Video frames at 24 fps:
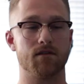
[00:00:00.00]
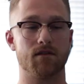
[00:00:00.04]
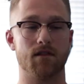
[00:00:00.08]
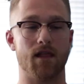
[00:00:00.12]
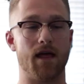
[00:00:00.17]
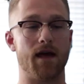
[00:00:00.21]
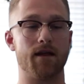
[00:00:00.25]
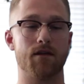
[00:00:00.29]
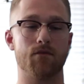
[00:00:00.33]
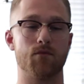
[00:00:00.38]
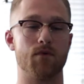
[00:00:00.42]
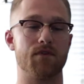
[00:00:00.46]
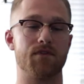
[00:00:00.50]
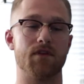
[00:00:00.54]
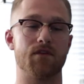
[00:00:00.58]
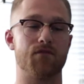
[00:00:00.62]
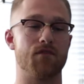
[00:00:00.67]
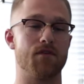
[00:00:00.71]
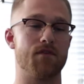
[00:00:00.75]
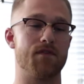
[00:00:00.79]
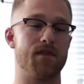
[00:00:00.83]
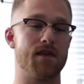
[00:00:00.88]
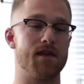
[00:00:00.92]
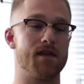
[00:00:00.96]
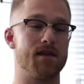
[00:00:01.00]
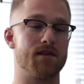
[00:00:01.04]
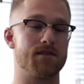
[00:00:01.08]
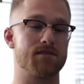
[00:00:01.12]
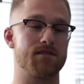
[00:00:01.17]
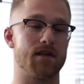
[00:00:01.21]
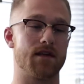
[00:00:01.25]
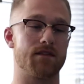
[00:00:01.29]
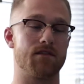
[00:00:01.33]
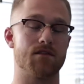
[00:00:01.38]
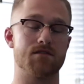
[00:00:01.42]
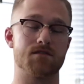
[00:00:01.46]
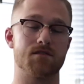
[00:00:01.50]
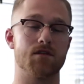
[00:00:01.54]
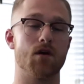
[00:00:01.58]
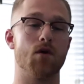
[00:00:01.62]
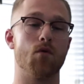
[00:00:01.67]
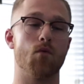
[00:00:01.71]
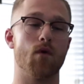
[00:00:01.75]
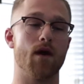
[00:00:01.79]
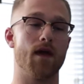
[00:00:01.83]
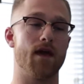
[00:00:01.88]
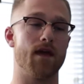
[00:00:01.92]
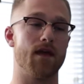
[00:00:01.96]
clouded with different things, like there's no
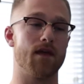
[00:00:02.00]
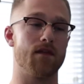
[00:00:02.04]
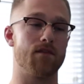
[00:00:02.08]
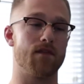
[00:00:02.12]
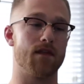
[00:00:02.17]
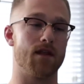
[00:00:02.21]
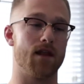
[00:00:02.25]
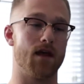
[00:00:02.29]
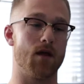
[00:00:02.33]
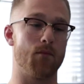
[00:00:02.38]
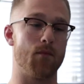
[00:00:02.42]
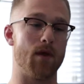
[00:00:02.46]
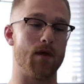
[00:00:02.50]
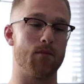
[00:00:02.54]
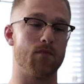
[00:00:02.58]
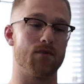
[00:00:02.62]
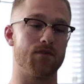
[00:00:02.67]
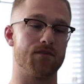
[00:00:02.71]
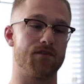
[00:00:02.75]
way that I'm able